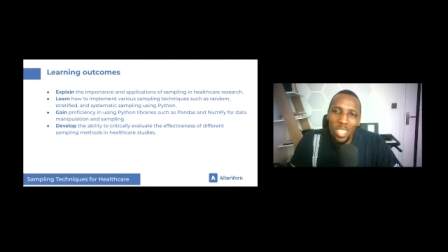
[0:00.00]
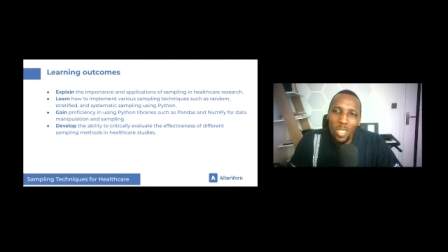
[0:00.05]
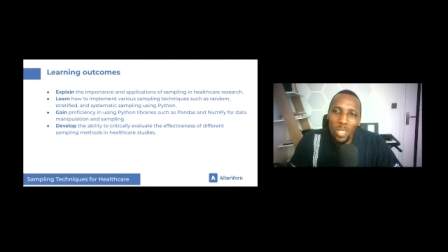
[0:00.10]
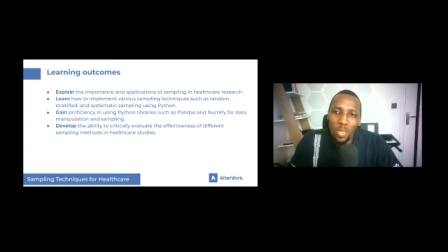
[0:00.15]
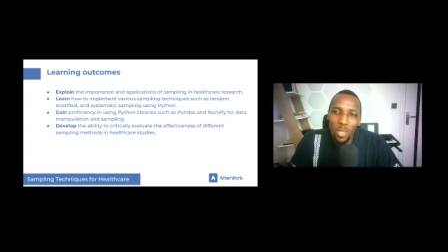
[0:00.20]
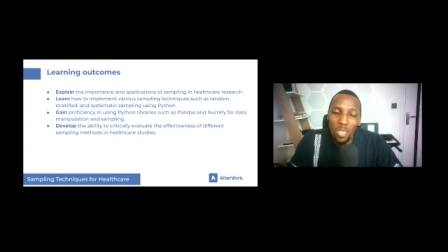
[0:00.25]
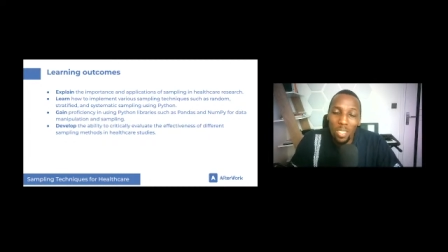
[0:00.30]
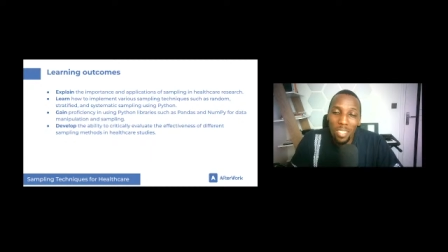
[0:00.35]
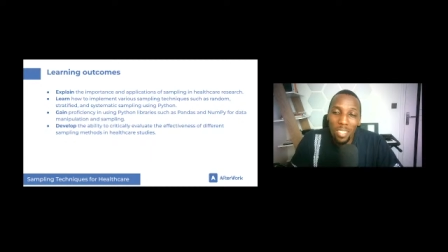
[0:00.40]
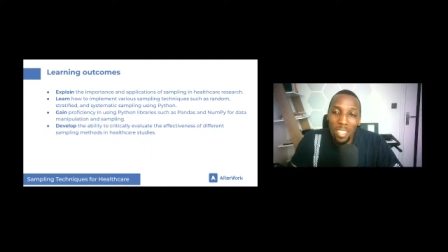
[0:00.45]
you
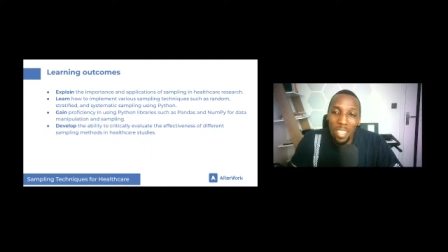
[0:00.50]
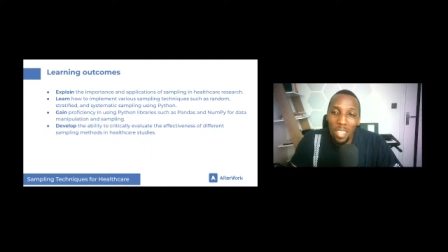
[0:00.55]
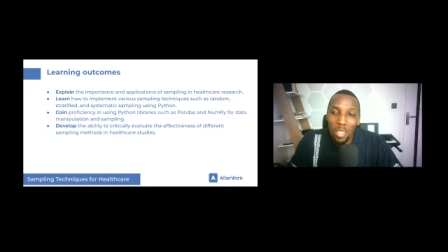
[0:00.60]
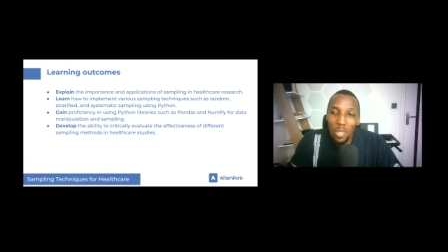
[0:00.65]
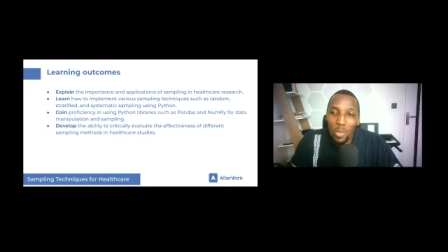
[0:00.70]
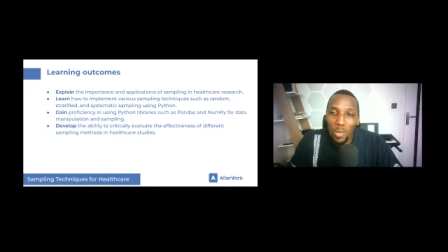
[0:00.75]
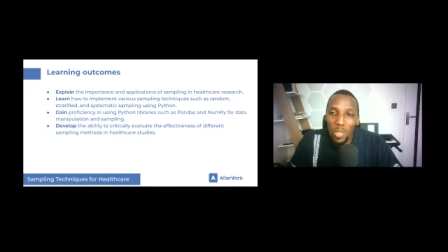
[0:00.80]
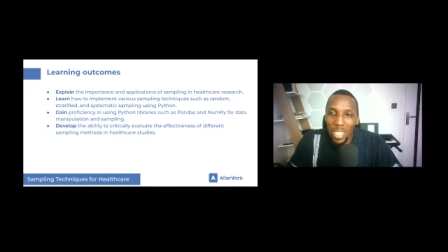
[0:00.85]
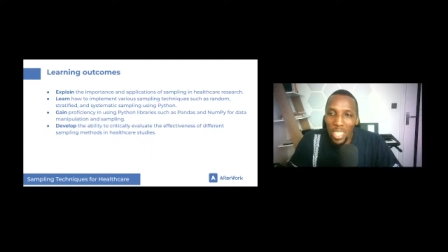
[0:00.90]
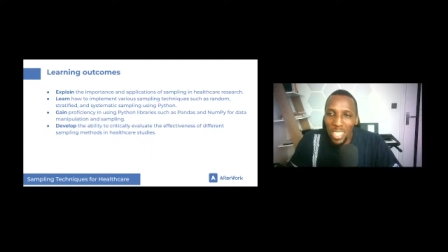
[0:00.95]
could still
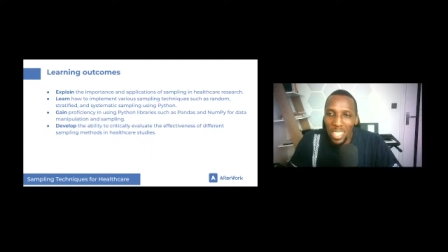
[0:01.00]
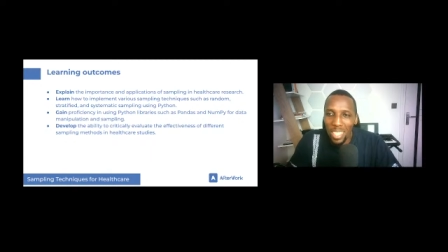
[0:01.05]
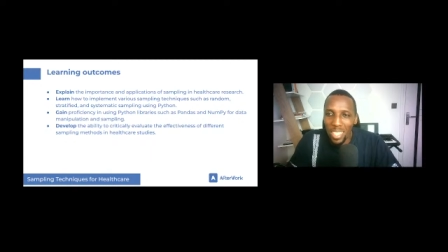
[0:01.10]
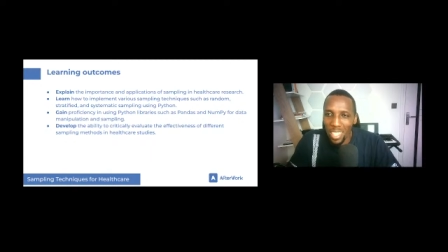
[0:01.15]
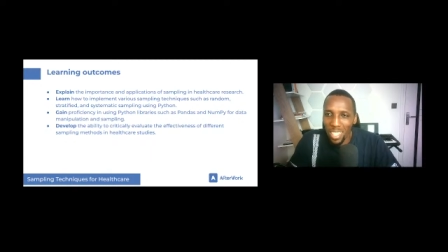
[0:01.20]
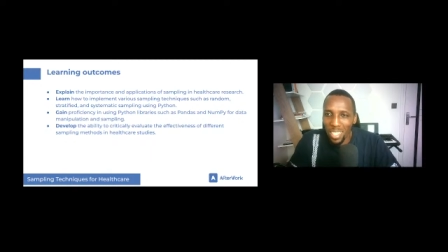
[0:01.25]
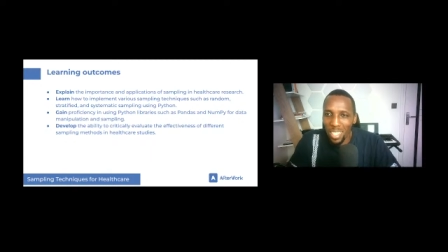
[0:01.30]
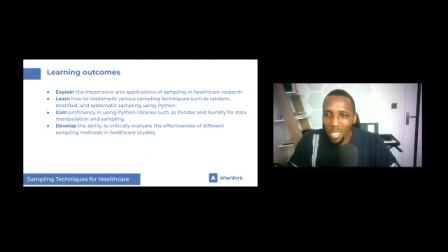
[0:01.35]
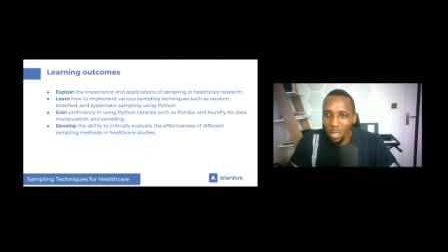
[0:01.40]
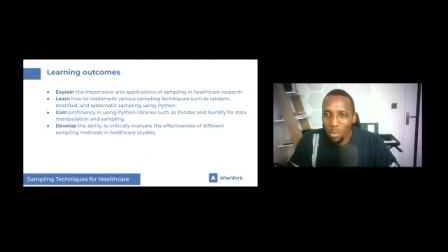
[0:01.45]
do
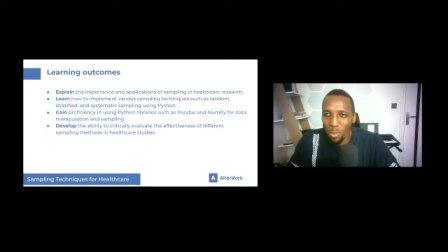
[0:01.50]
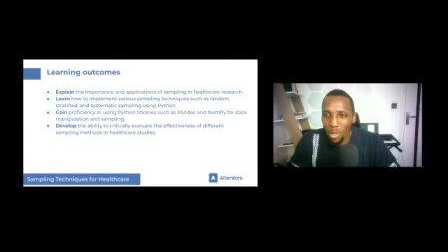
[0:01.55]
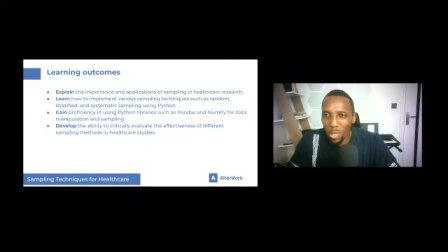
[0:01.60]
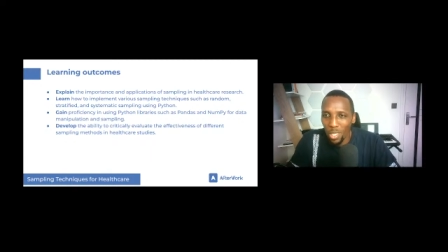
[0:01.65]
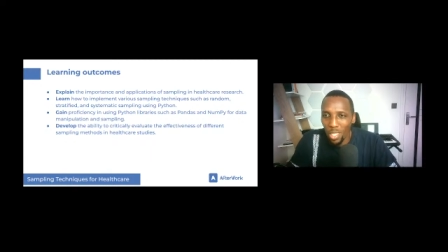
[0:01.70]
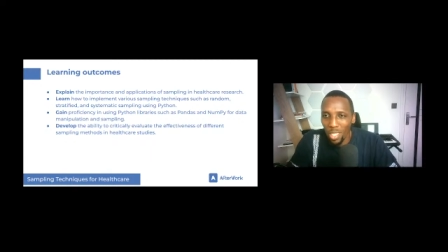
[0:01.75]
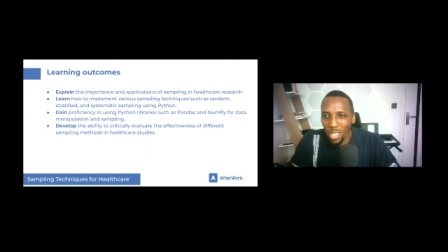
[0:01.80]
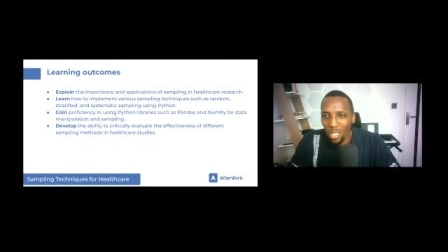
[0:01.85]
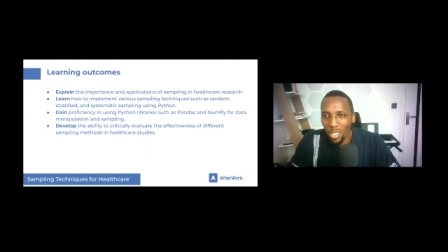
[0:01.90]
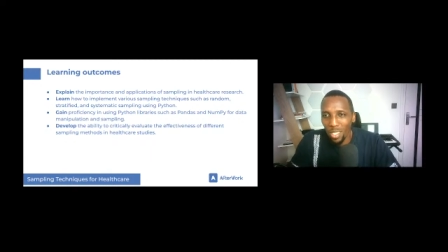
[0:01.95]
dedicated
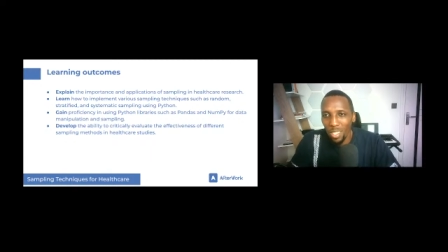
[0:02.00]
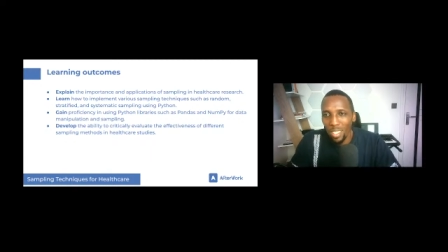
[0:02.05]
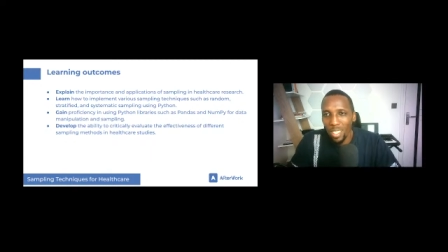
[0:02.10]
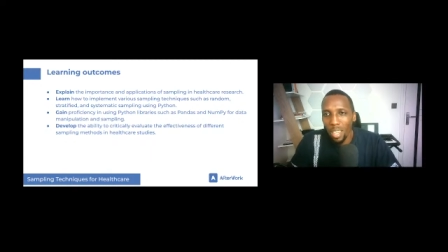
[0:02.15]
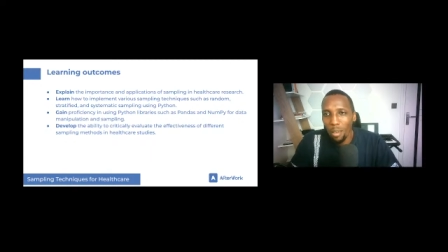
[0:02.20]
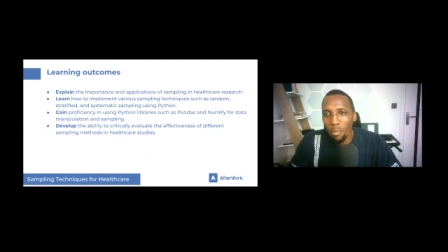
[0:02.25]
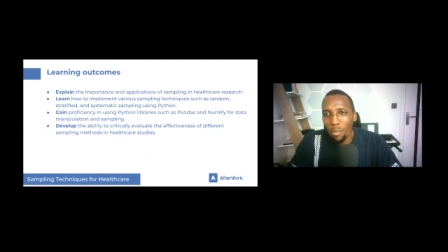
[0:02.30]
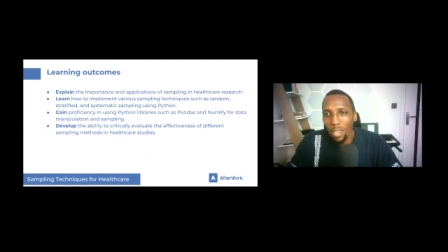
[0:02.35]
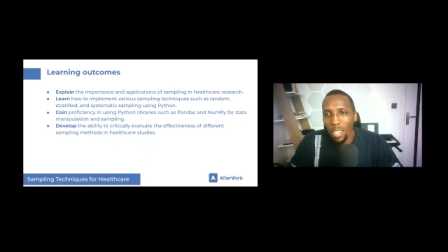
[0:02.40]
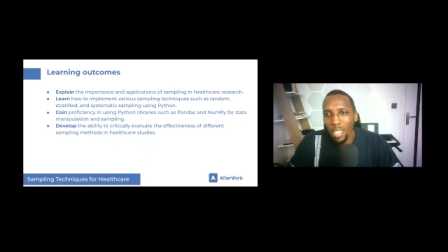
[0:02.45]
projects in
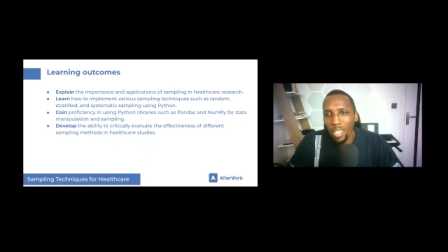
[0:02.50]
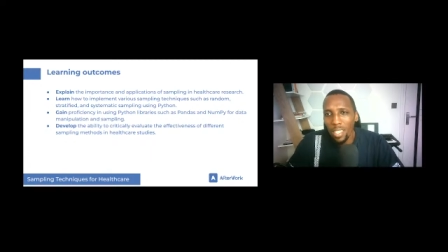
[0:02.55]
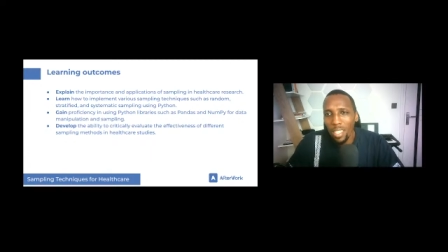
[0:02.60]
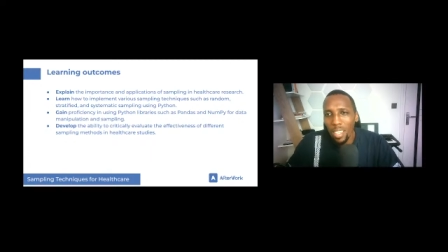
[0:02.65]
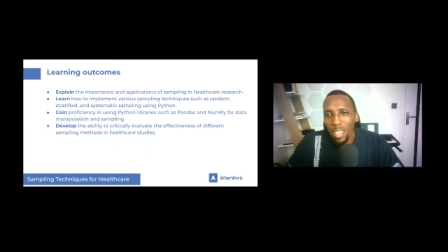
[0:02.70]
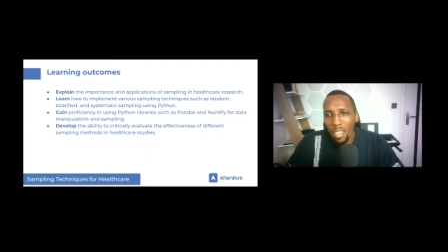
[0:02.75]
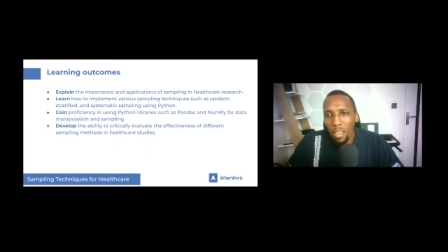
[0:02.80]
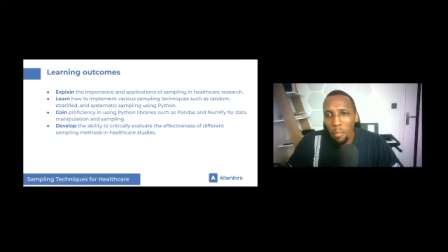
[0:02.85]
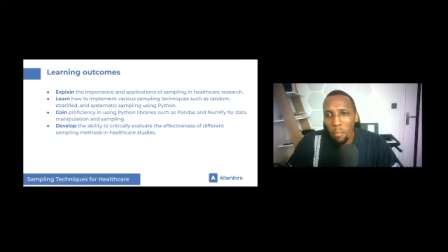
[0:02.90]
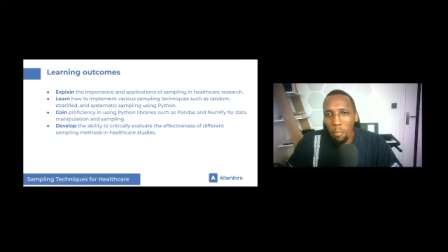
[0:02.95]
sampling,
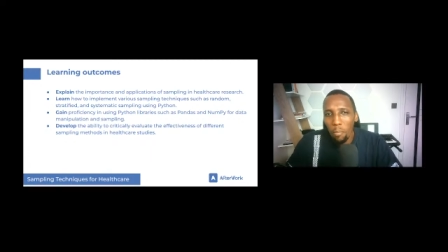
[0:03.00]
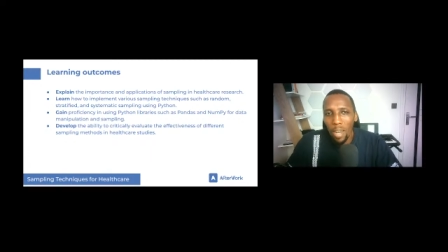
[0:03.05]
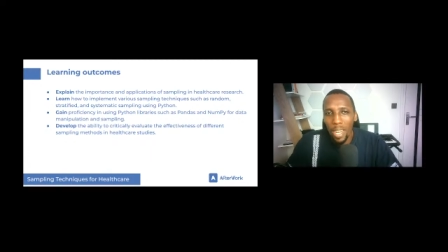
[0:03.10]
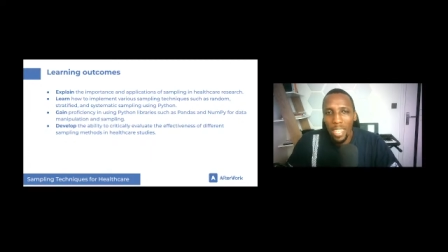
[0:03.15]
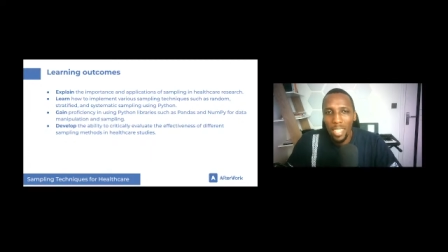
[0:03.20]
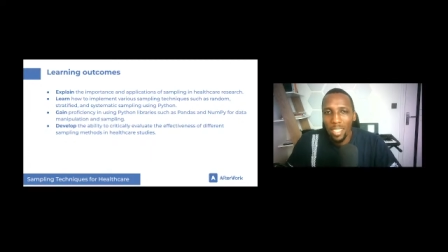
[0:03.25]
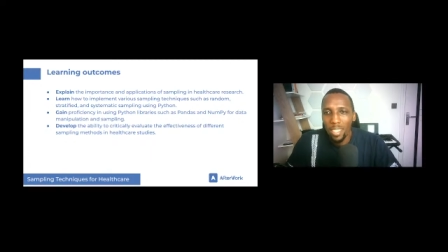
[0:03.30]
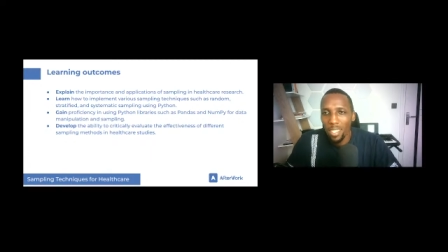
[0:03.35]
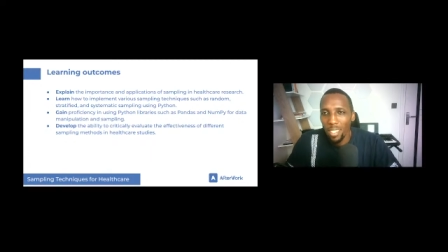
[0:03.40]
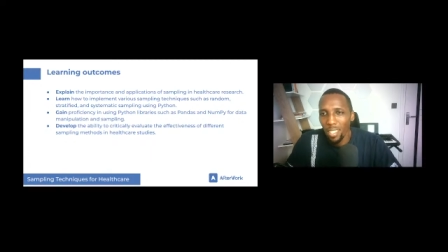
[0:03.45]

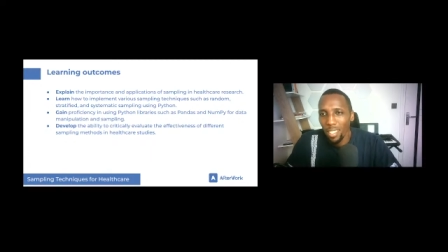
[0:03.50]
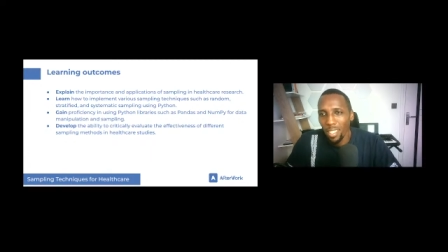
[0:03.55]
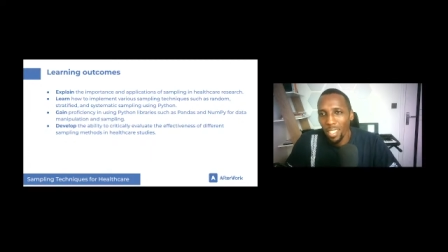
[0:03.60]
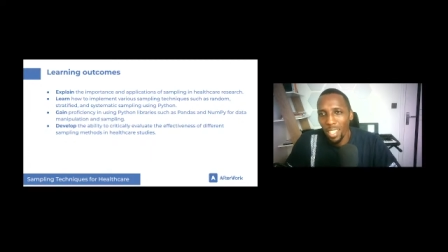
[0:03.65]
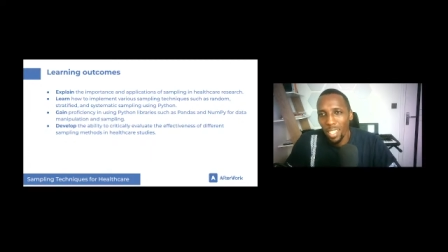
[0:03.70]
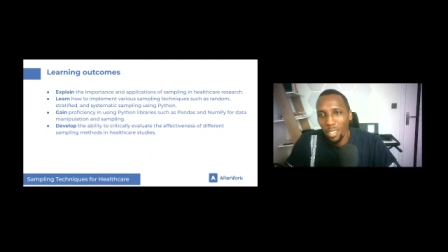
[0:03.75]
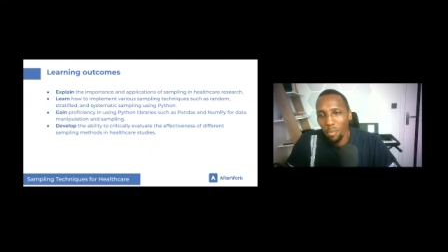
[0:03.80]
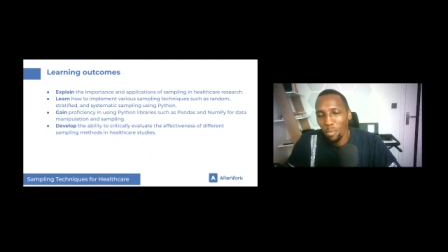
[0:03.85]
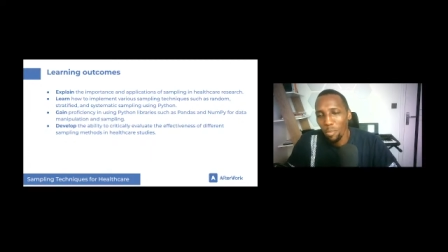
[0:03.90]
but